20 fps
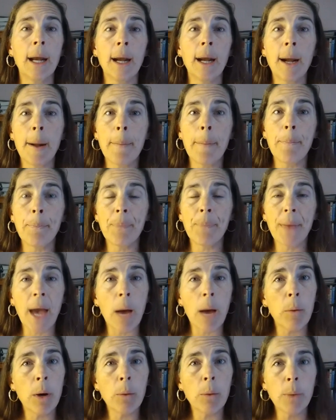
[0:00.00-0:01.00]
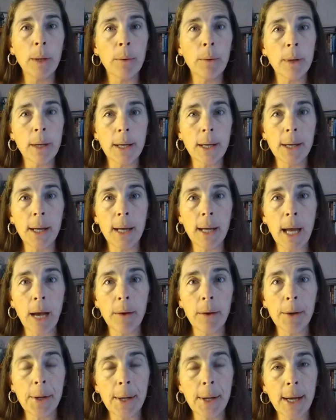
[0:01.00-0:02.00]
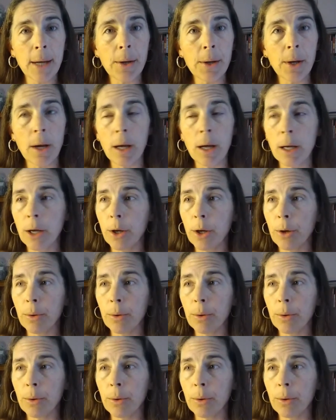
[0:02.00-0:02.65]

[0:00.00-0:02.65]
That one we really didn't have a stance on.